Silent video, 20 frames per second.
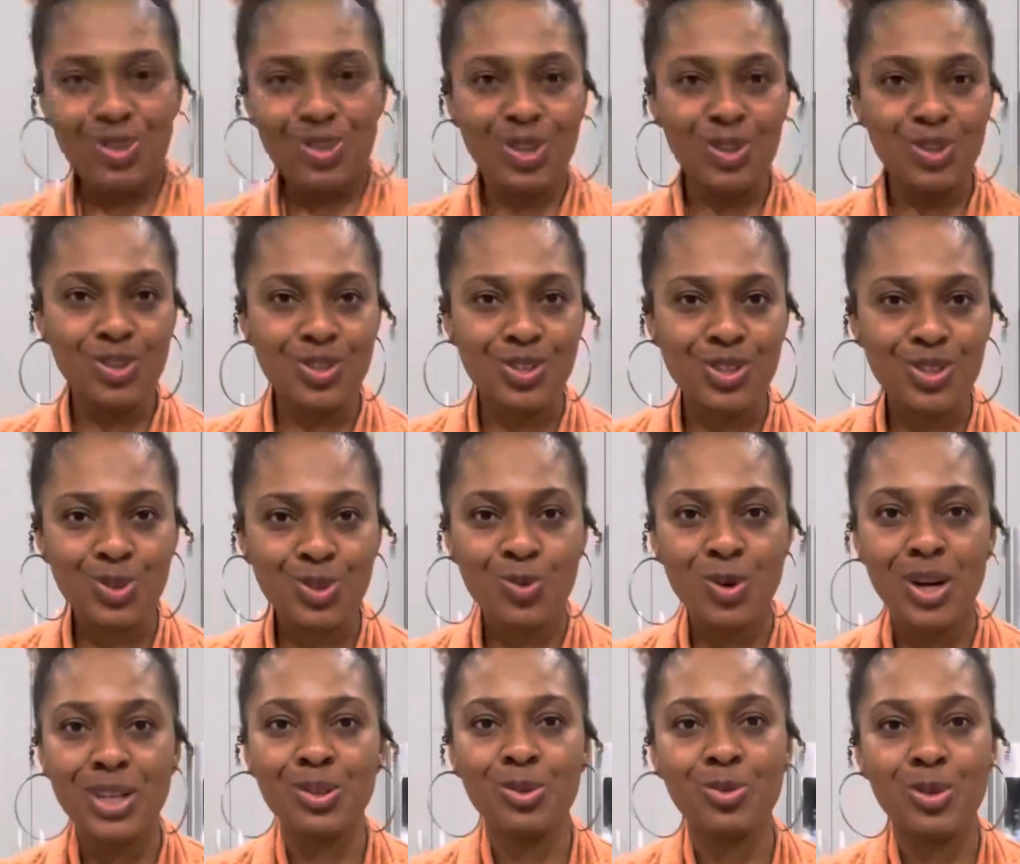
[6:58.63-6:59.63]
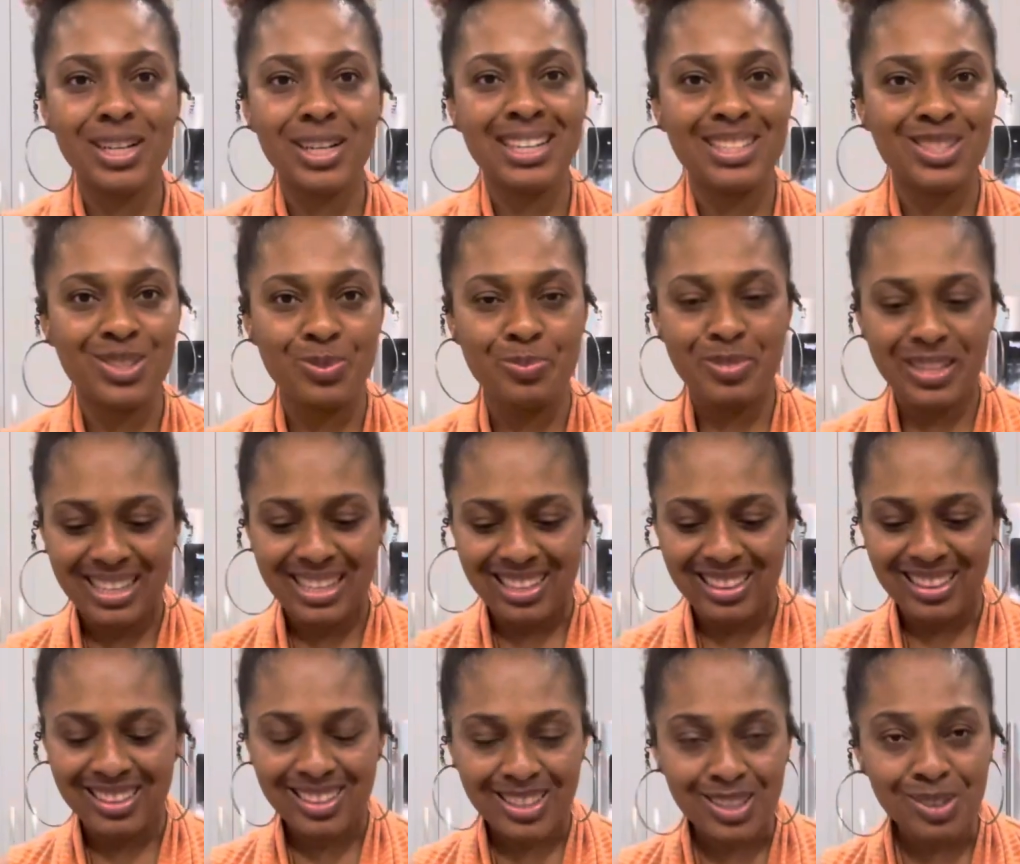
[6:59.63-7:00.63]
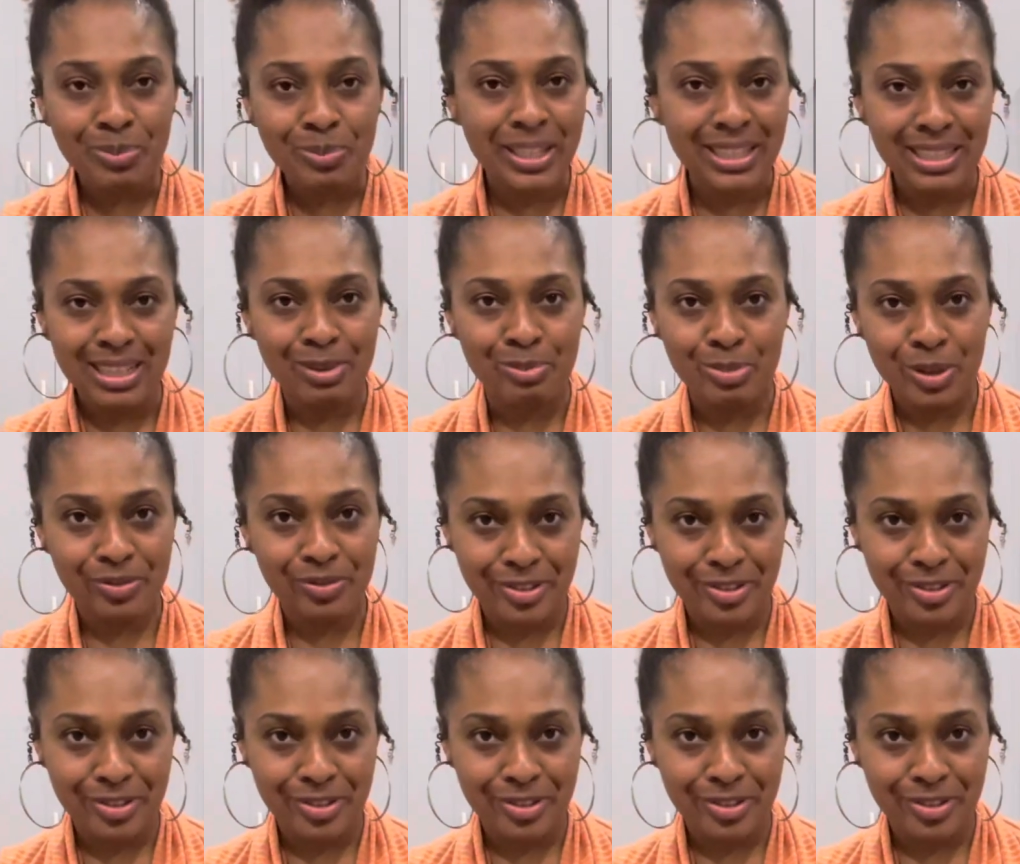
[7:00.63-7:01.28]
So you just want the water to be a little bit above